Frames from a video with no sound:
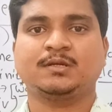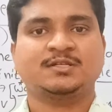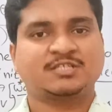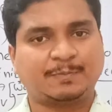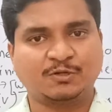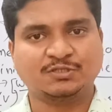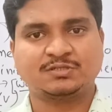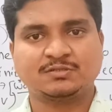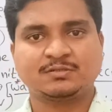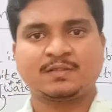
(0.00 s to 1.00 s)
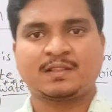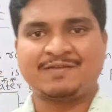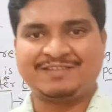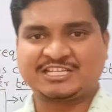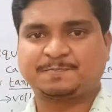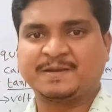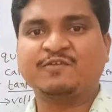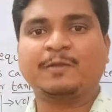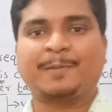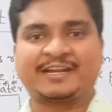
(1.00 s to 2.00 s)
Suppose I will explain
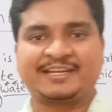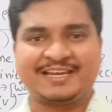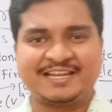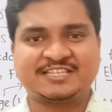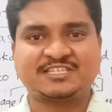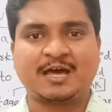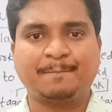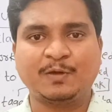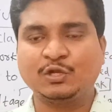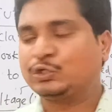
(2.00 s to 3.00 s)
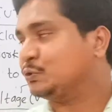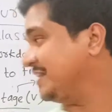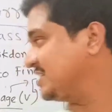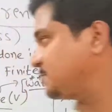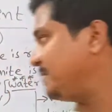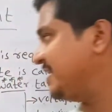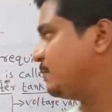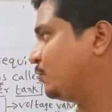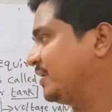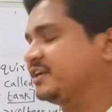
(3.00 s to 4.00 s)
one practical example to explain
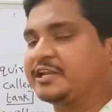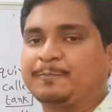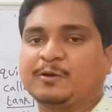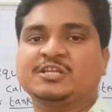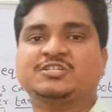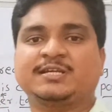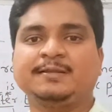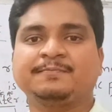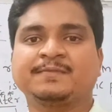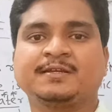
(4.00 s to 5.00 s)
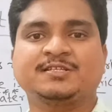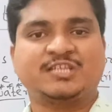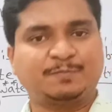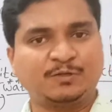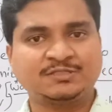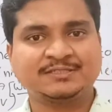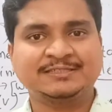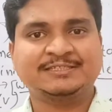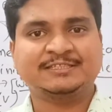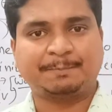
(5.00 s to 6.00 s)
about electric potential. Suppose
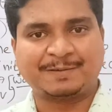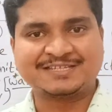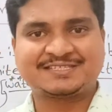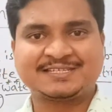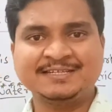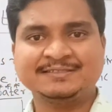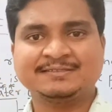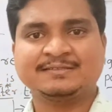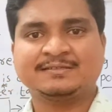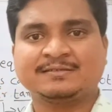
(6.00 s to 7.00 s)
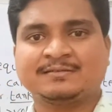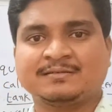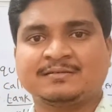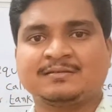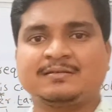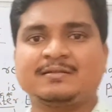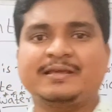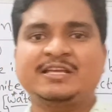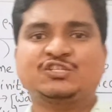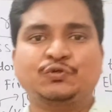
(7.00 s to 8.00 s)
the person
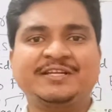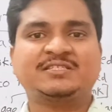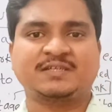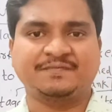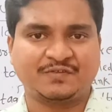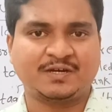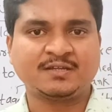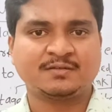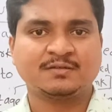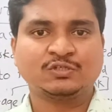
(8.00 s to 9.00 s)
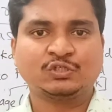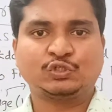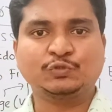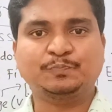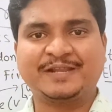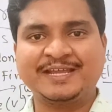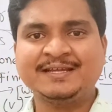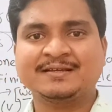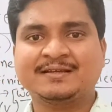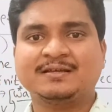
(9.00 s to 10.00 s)
is doing some work to
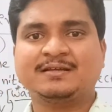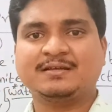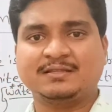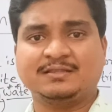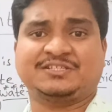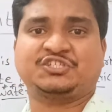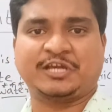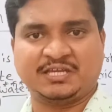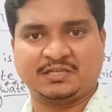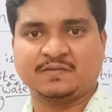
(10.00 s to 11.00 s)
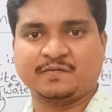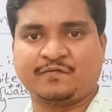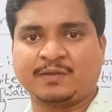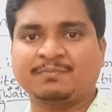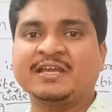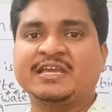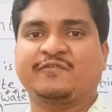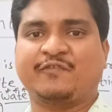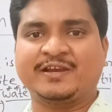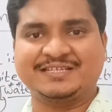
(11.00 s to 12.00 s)
bring the chair from the
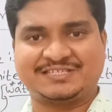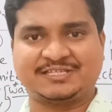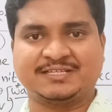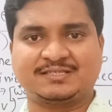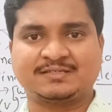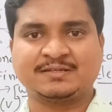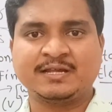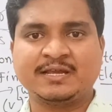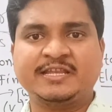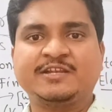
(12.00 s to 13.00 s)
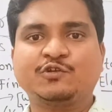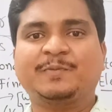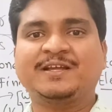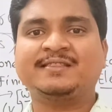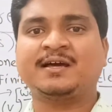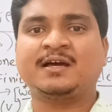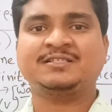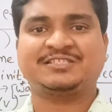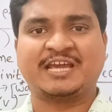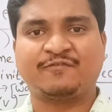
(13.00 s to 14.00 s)
infinite distance. He need to bring
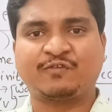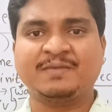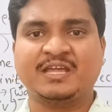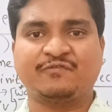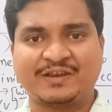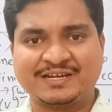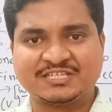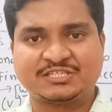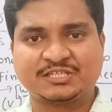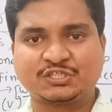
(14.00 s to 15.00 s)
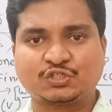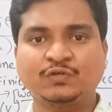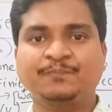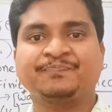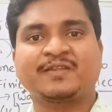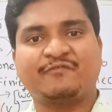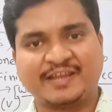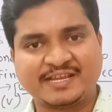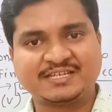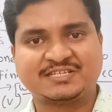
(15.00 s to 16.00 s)
the chair from infinite distance to
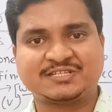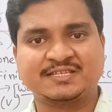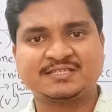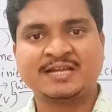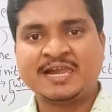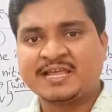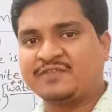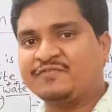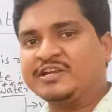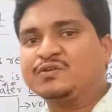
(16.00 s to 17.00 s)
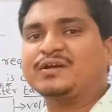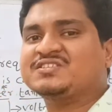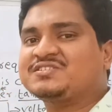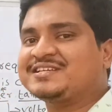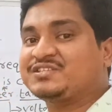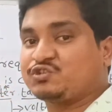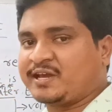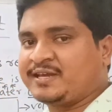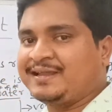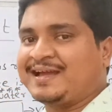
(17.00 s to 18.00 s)
finite distance. Here we need to consider
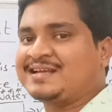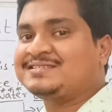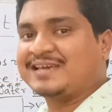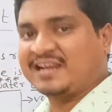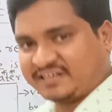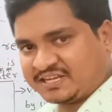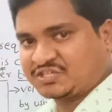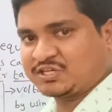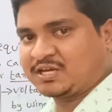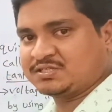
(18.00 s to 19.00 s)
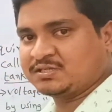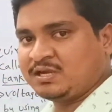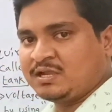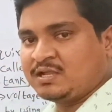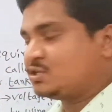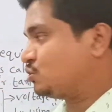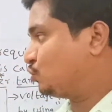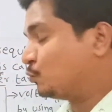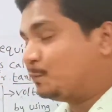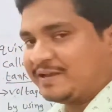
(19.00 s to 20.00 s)
chair as electric charge. So
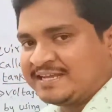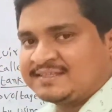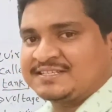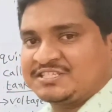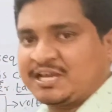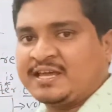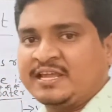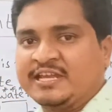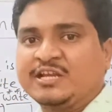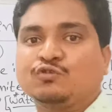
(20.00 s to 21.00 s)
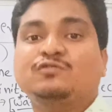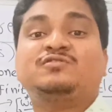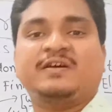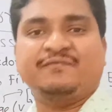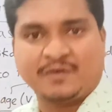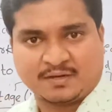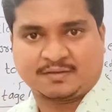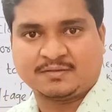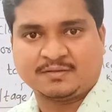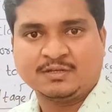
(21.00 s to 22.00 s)
to bring that chair he need to do some
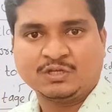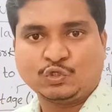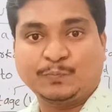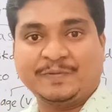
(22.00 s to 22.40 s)
work.